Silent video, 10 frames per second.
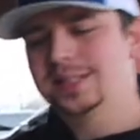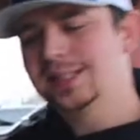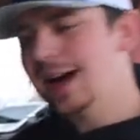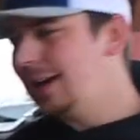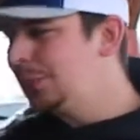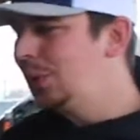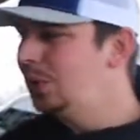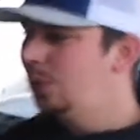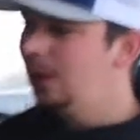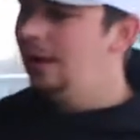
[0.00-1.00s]
stock
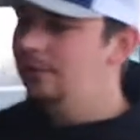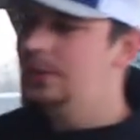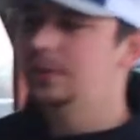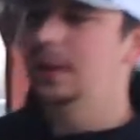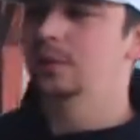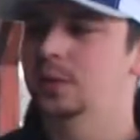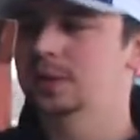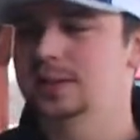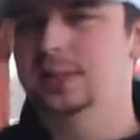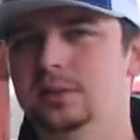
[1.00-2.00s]
pretty well everything with
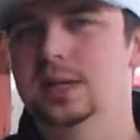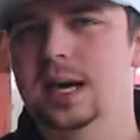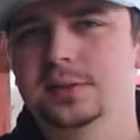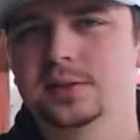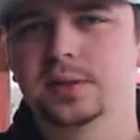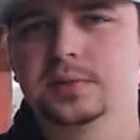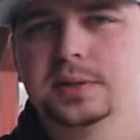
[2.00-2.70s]
a single console.